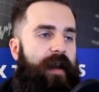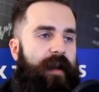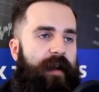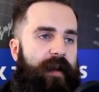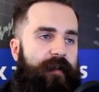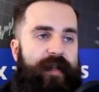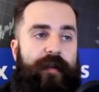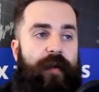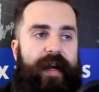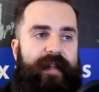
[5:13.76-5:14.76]
uh, you
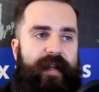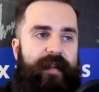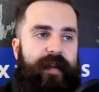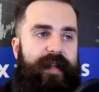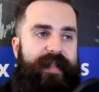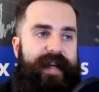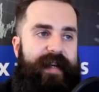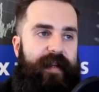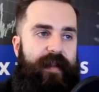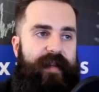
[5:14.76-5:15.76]
can go ahead and
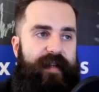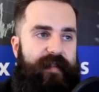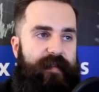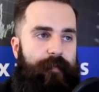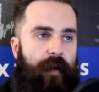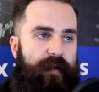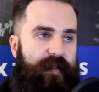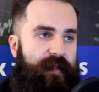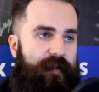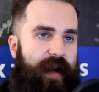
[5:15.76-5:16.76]
tick this
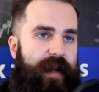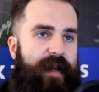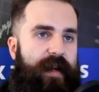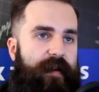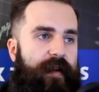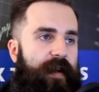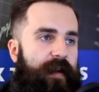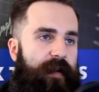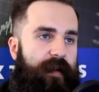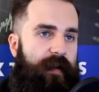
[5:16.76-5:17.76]
box right here,
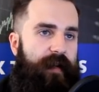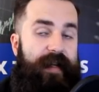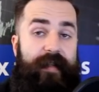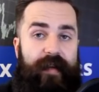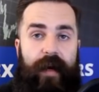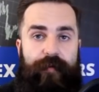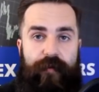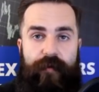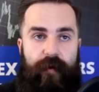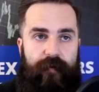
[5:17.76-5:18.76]
uh, it's up
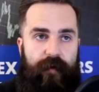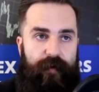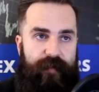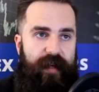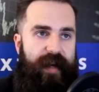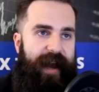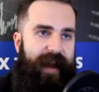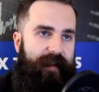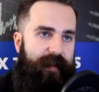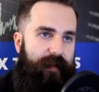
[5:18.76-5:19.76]
to you of course.
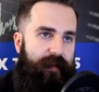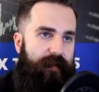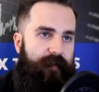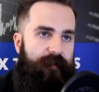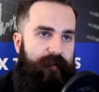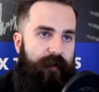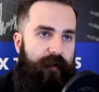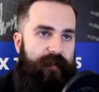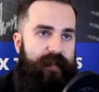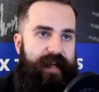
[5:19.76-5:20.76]
And the
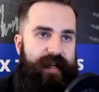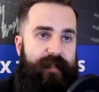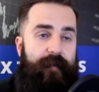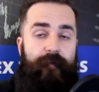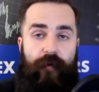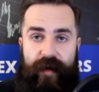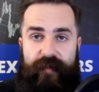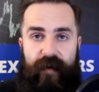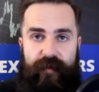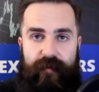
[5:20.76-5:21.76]
source is
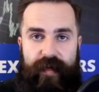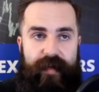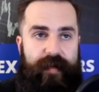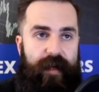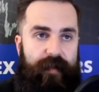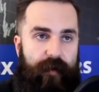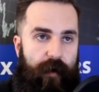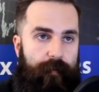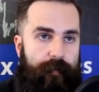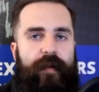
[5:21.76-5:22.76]

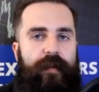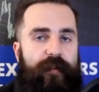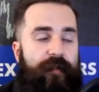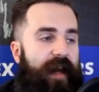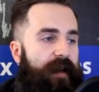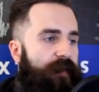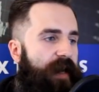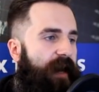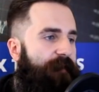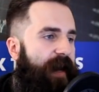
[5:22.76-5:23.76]
forexfactory.com. So then
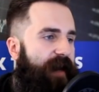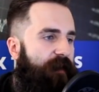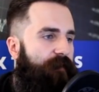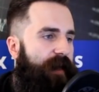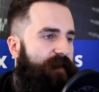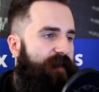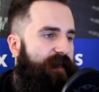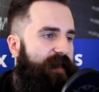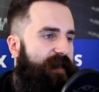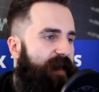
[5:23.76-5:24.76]
we have account
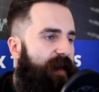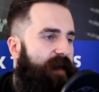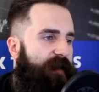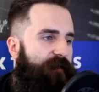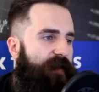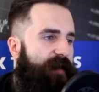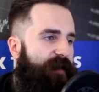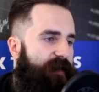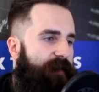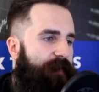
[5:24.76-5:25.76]
matrices. So you can
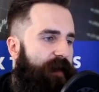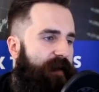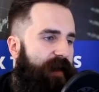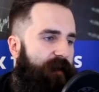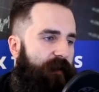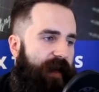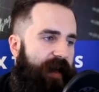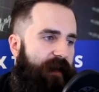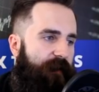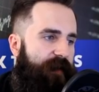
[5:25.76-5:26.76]
just simply click on
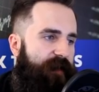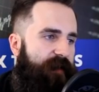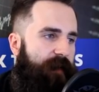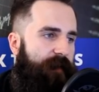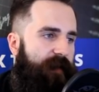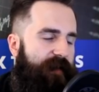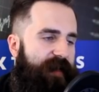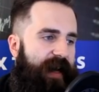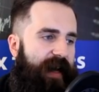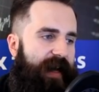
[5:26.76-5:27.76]
any of these
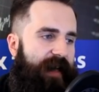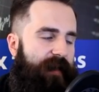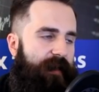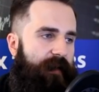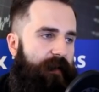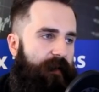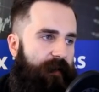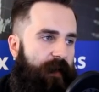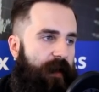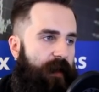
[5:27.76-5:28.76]
numbers and uh,